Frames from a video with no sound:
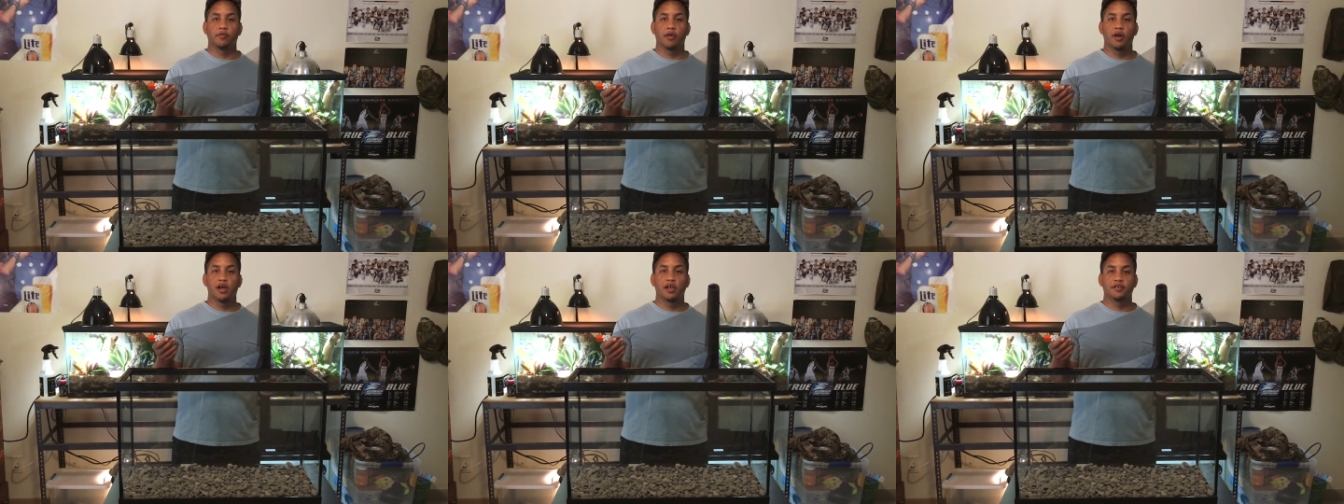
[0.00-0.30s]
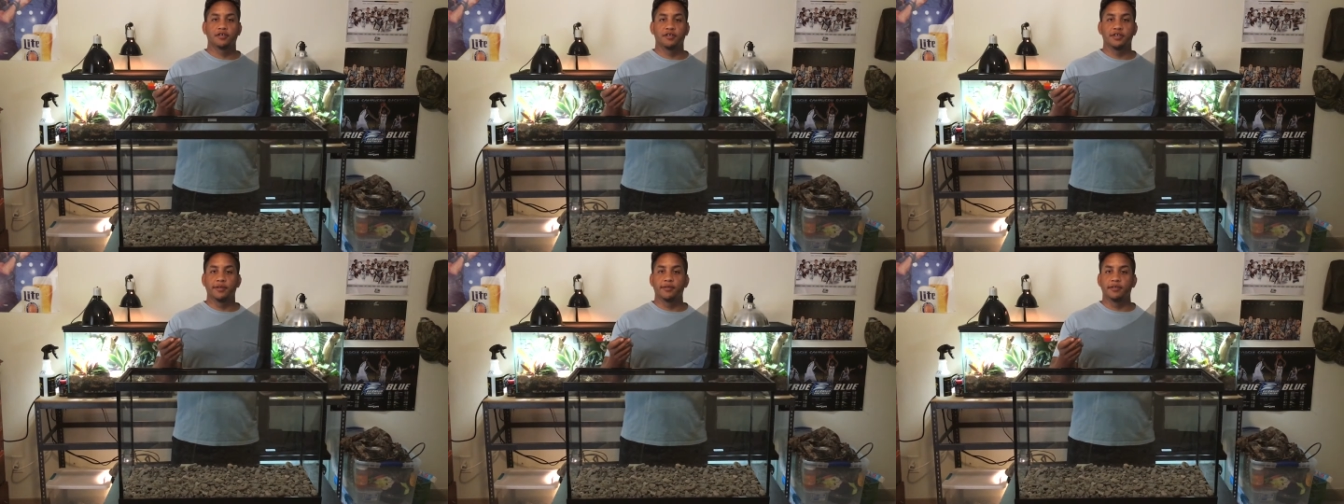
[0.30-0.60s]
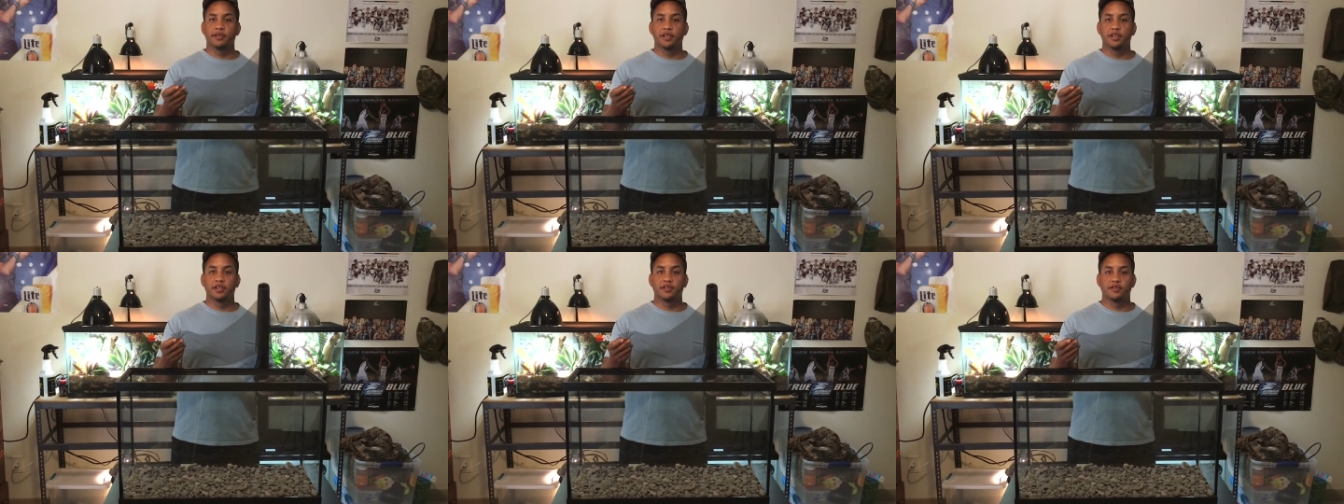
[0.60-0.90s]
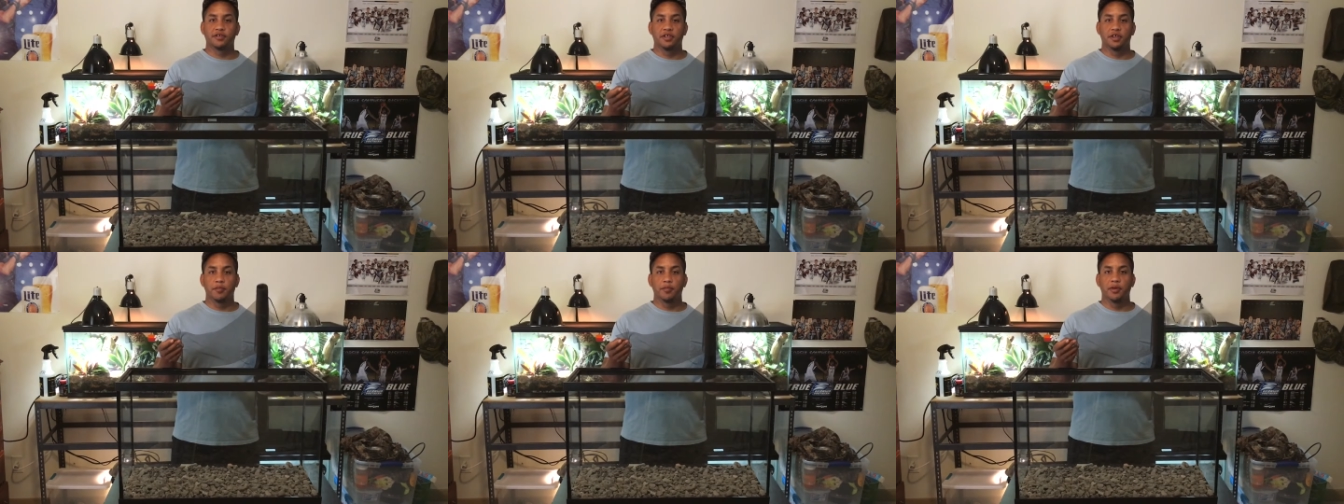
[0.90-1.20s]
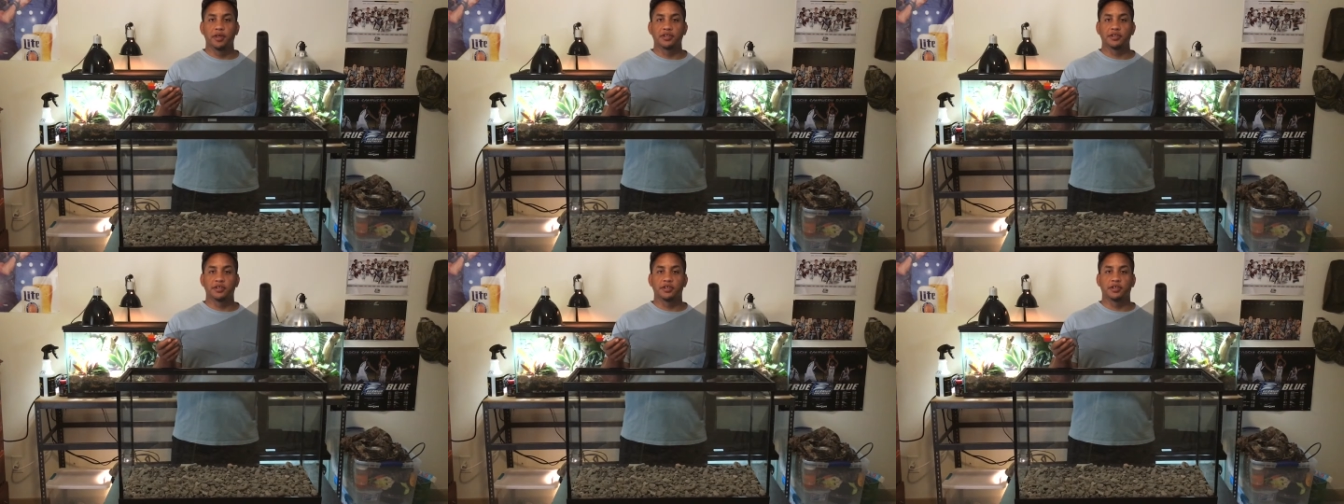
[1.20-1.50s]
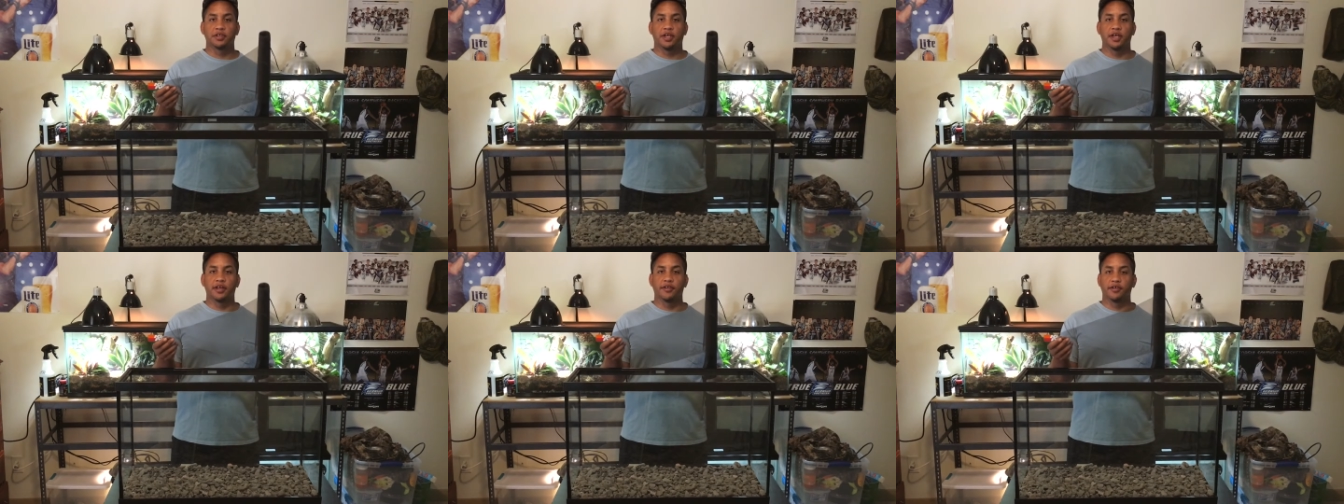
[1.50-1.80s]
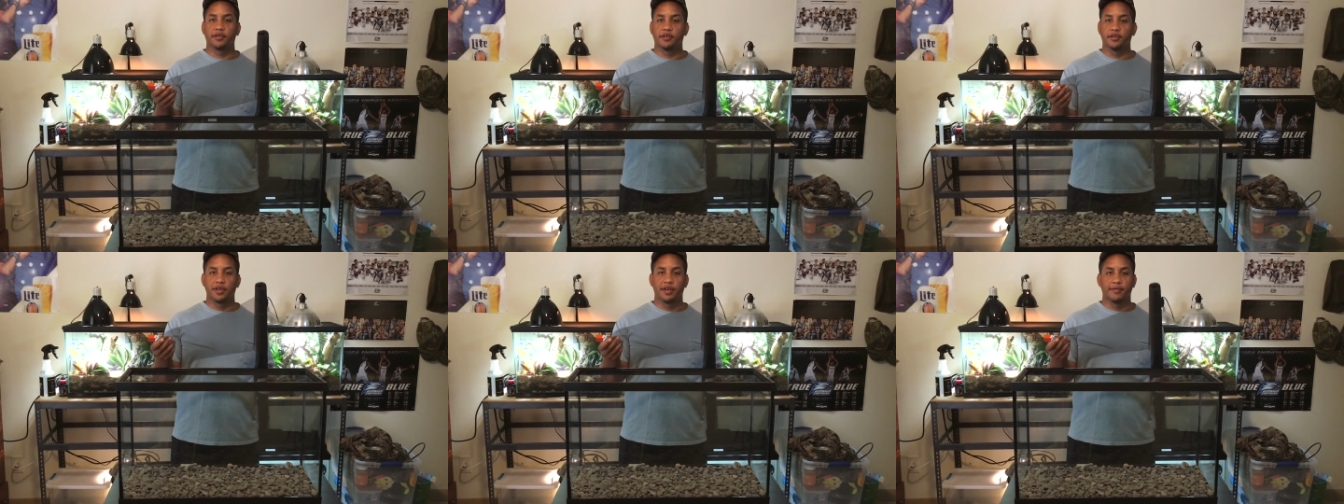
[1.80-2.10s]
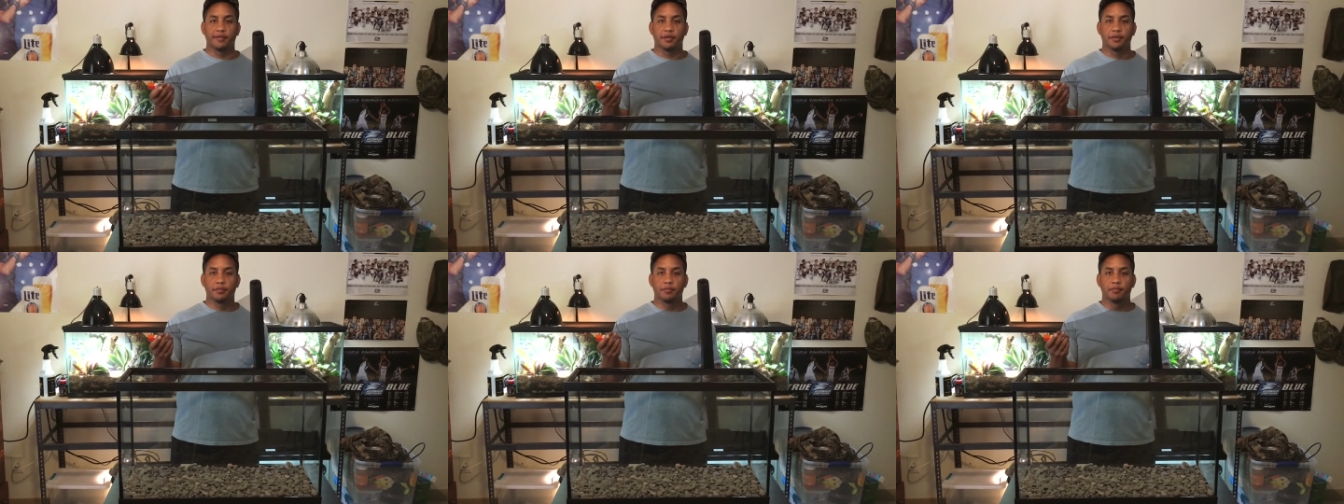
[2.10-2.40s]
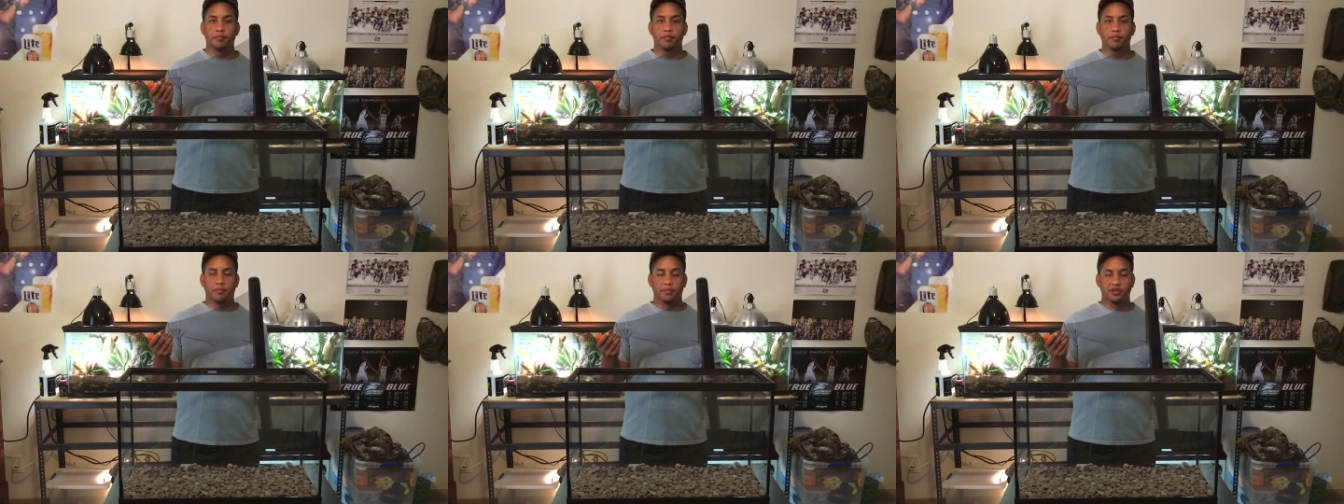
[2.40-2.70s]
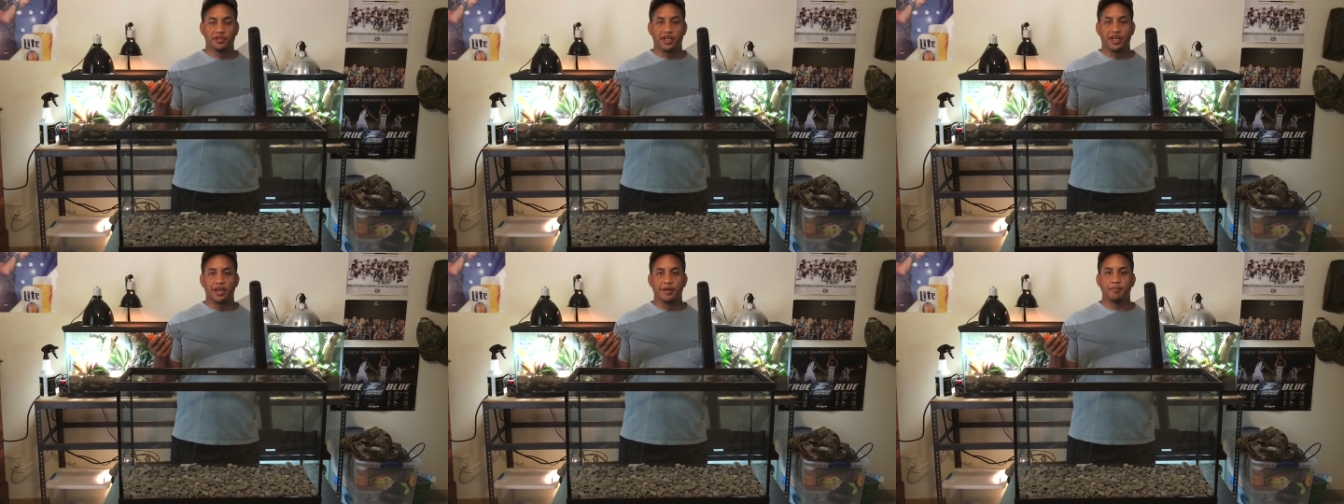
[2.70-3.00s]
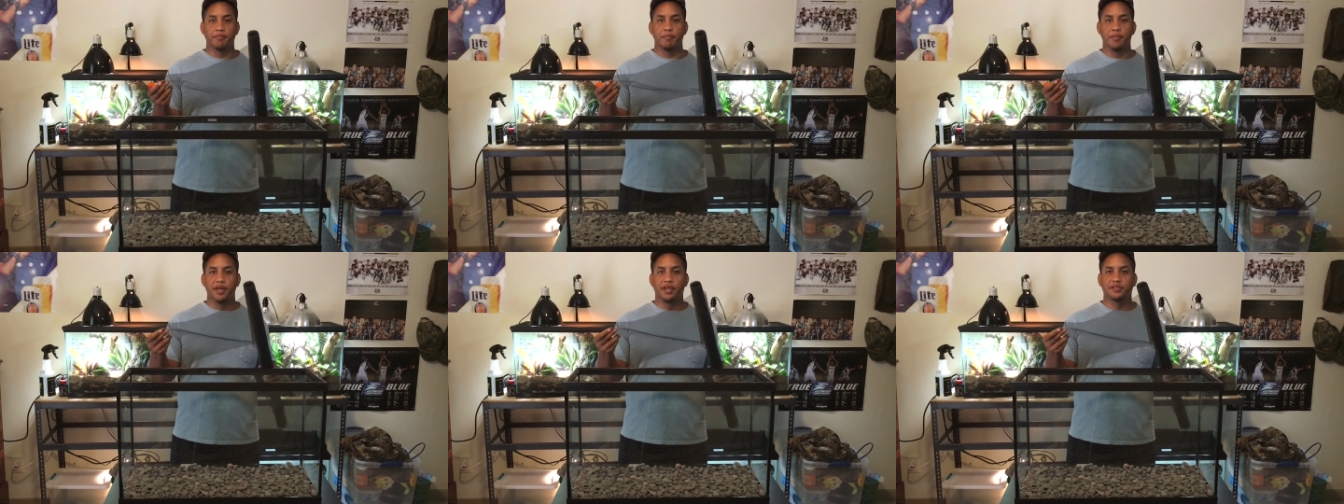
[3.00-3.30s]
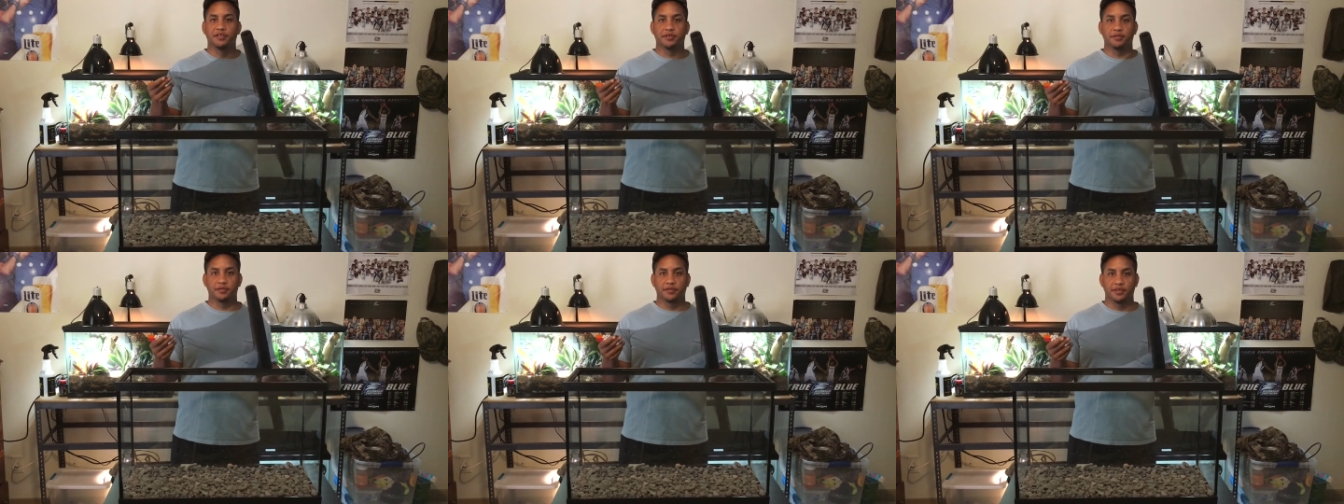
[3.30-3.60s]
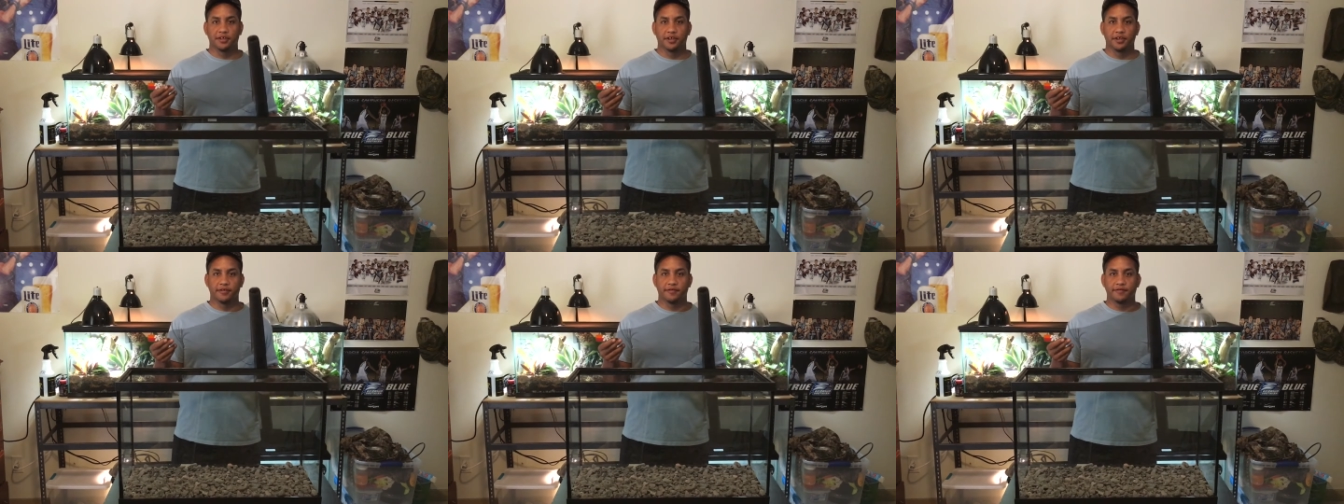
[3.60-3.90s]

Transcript: rocks and everything doesn't get mixed together and you have a giant mess of stuff.